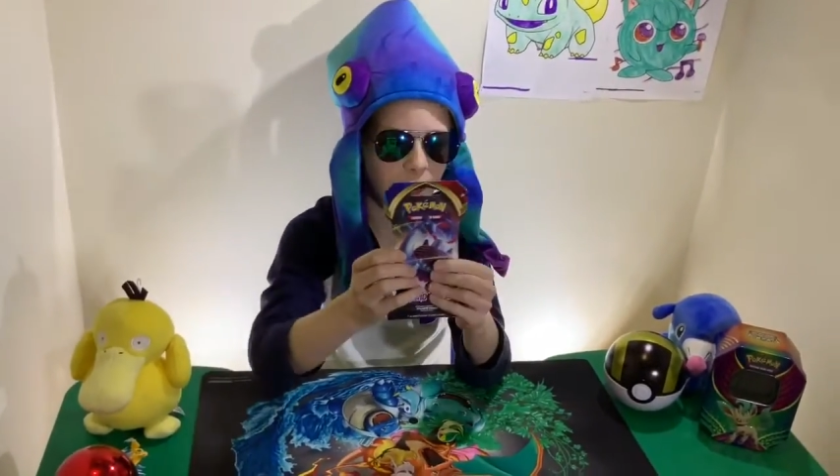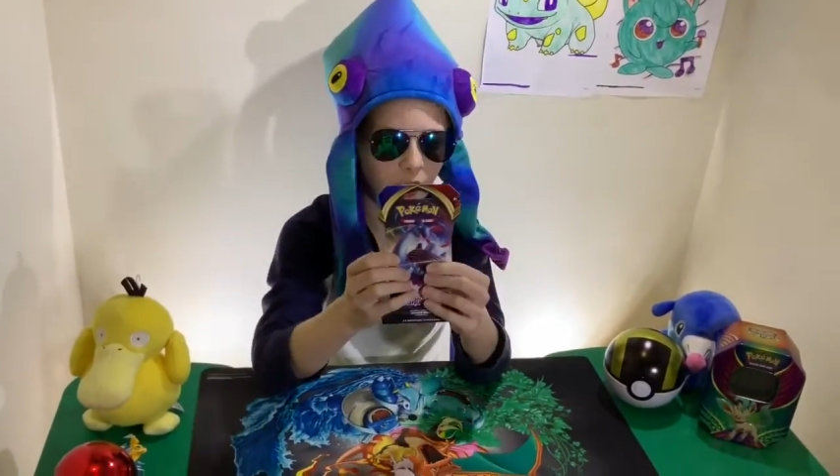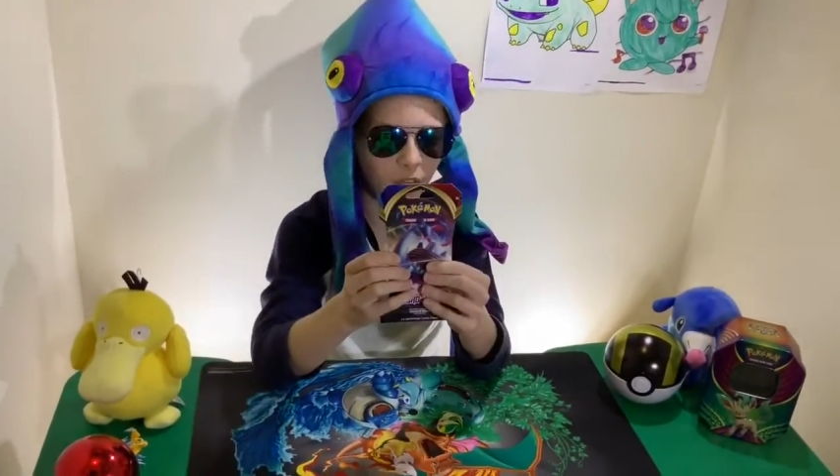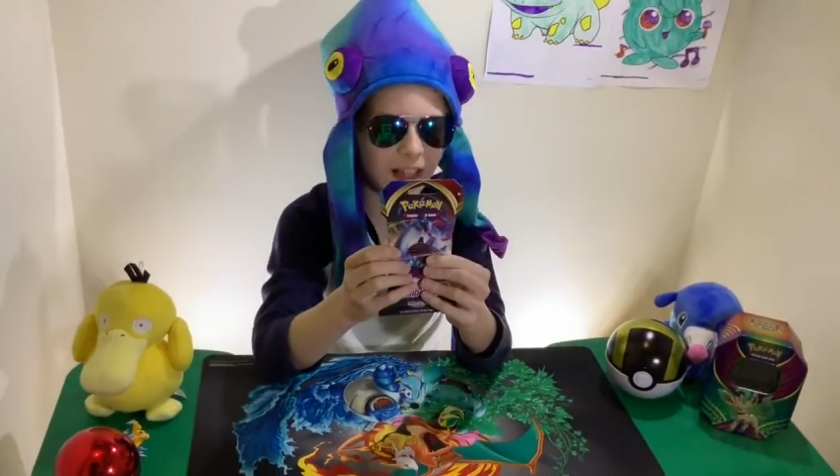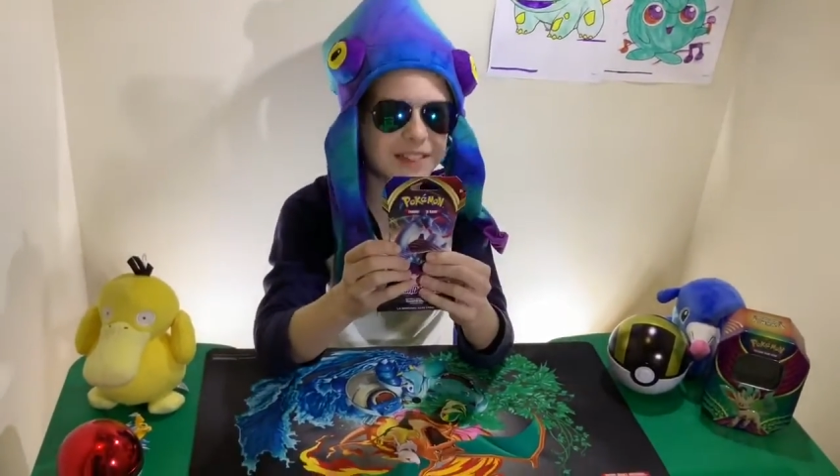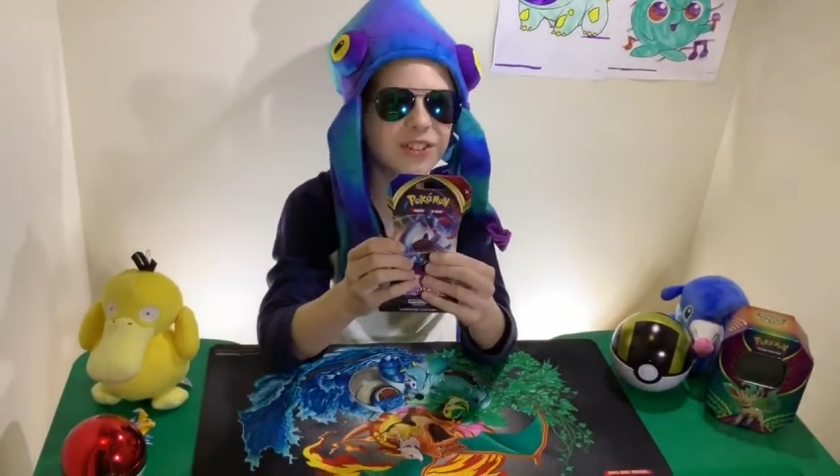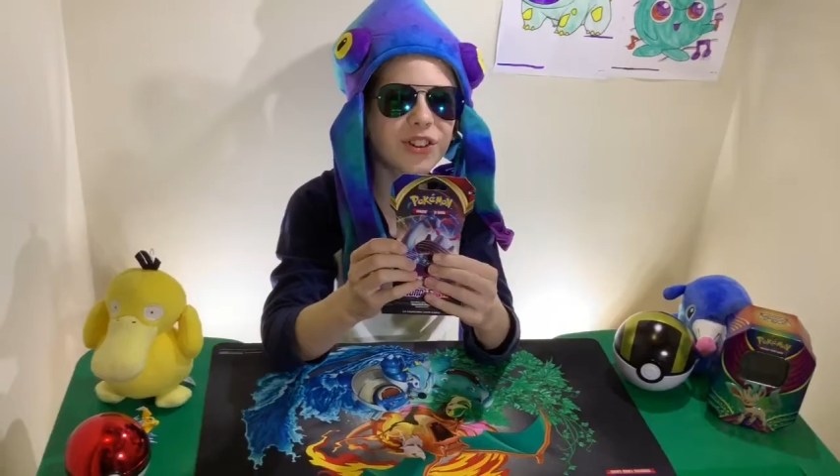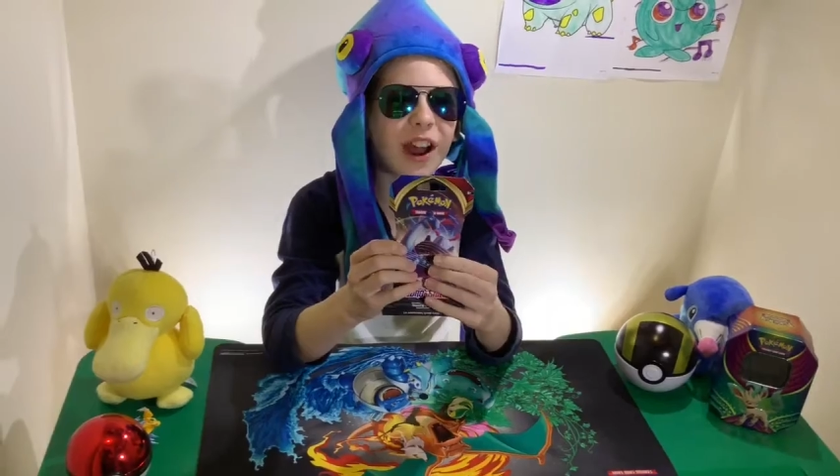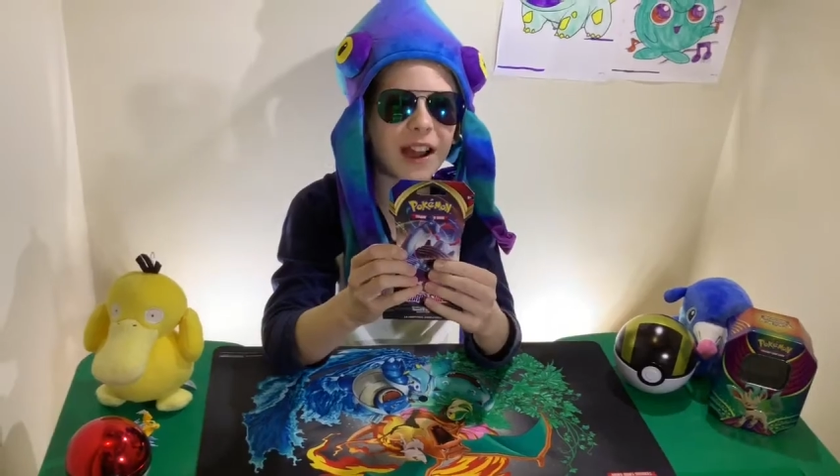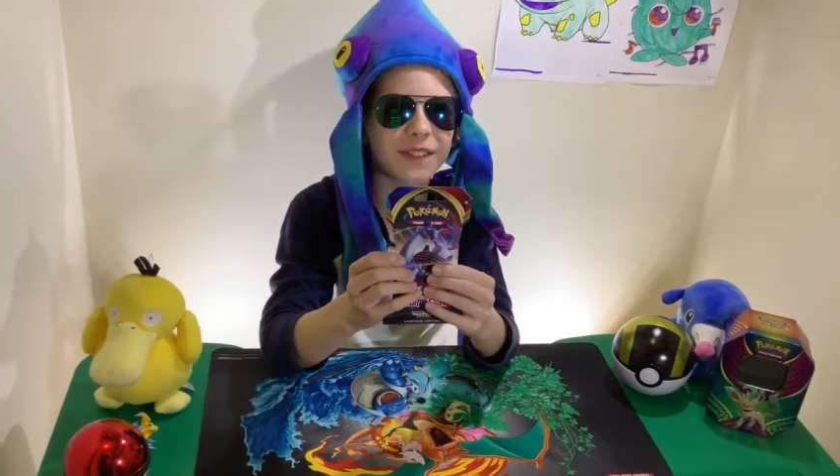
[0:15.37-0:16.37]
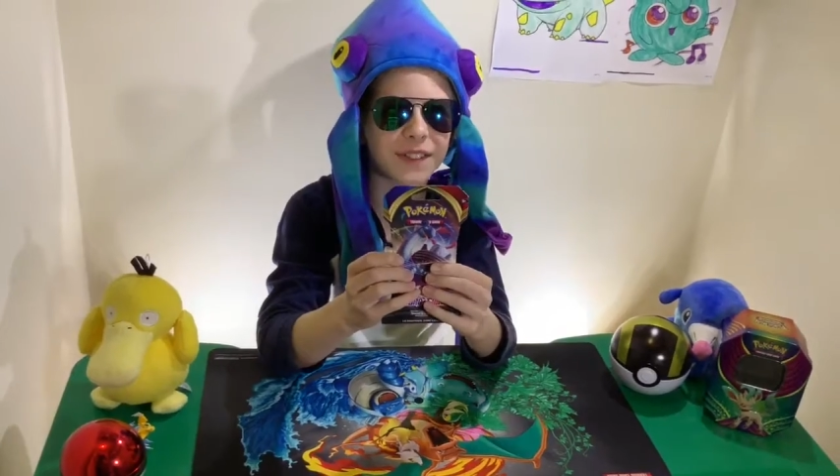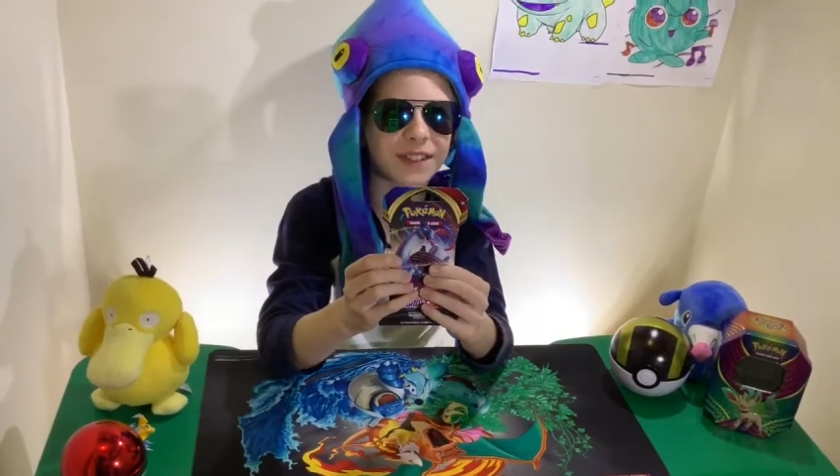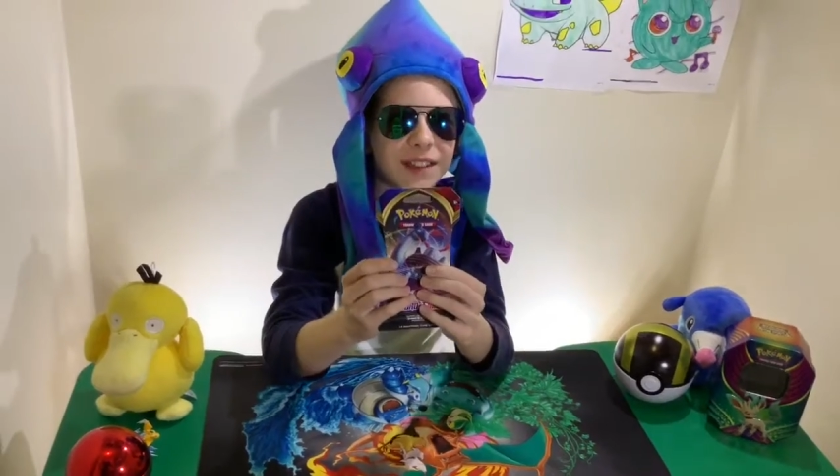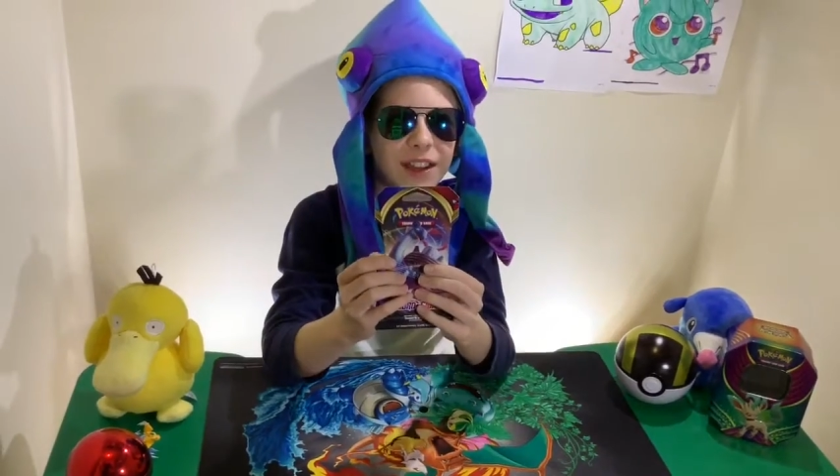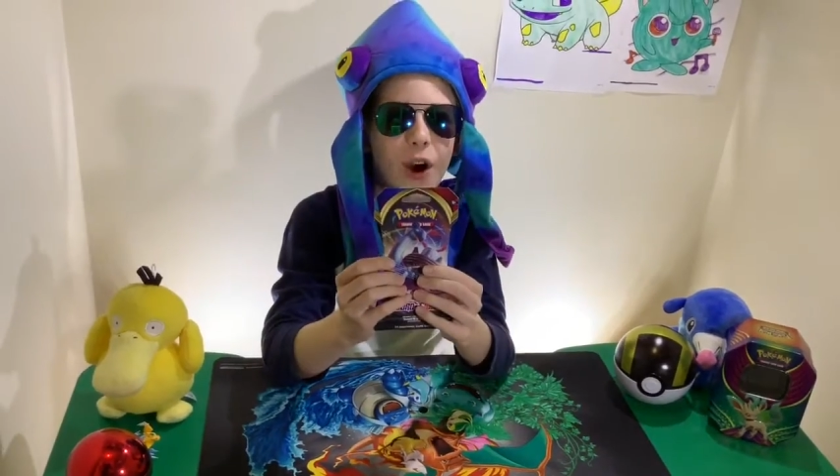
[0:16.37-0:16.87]
Let's crack this
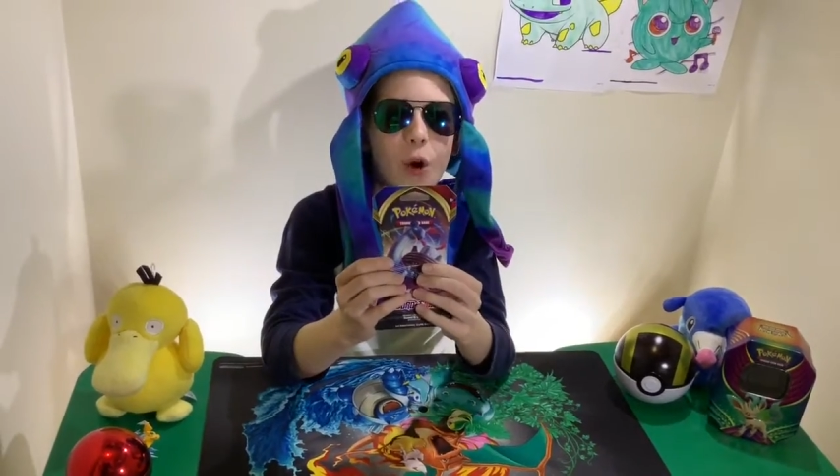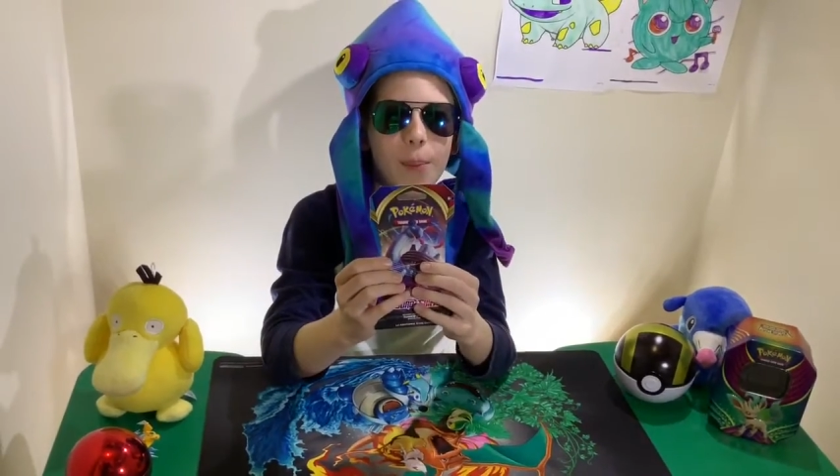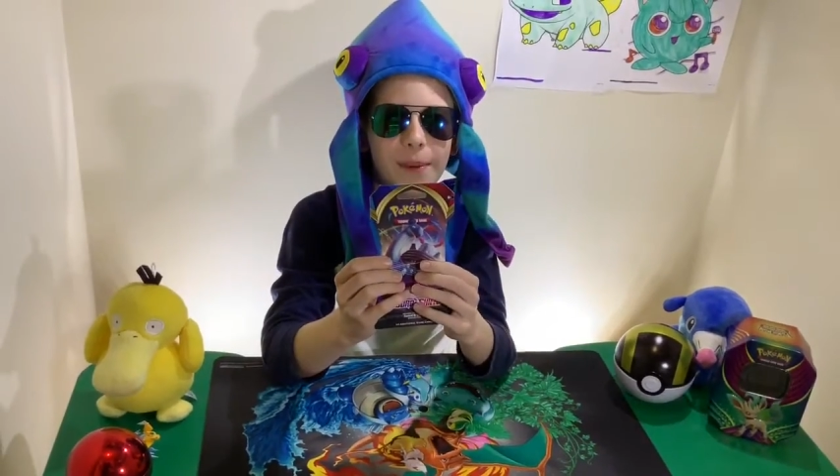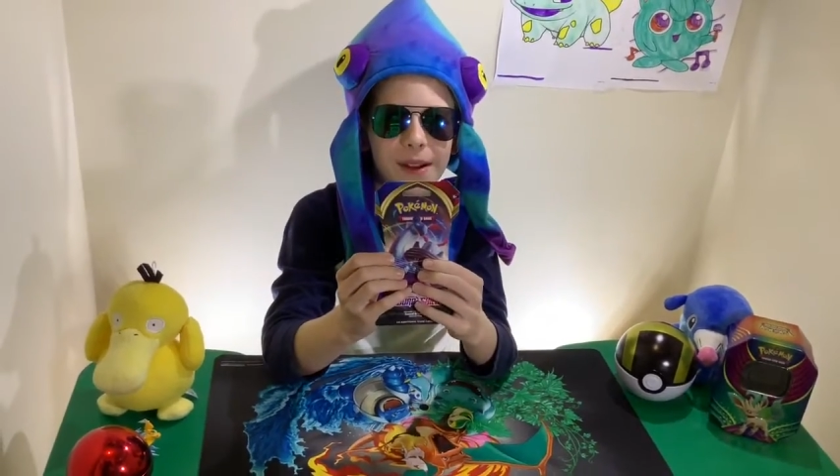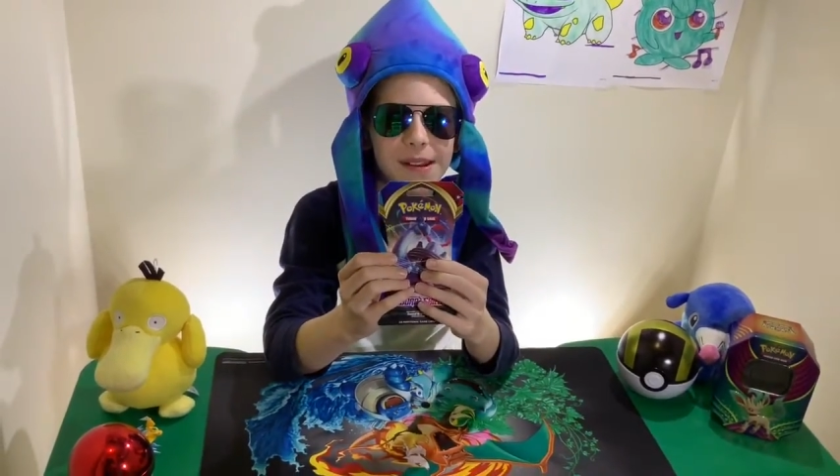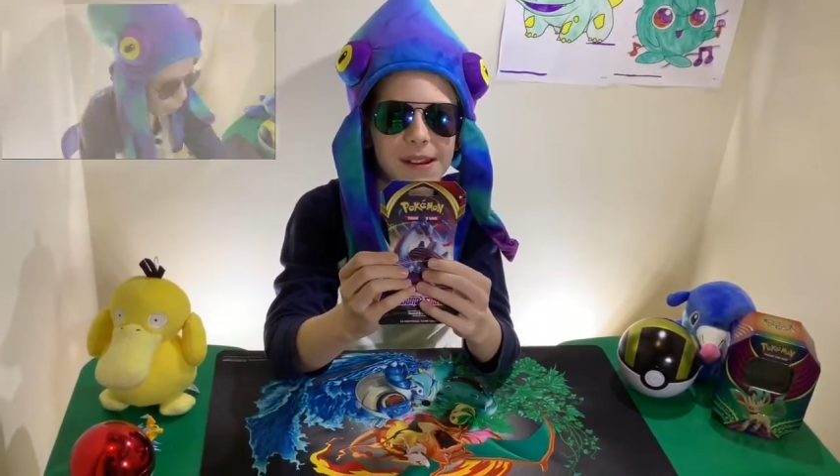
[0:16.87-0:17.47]
thing open.